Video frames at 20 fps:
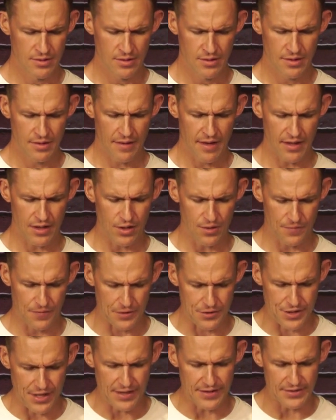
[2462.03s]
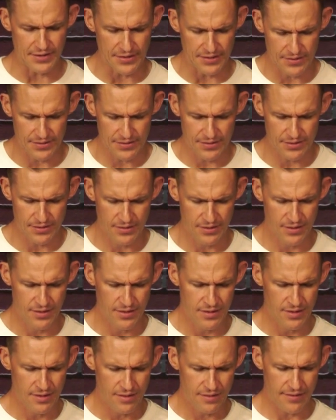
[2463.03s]
Thank you for Jesus.
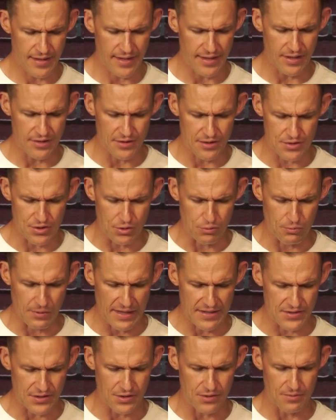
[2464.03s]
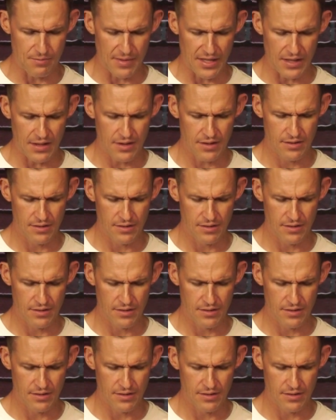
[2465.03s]
Thank you that you rescued me.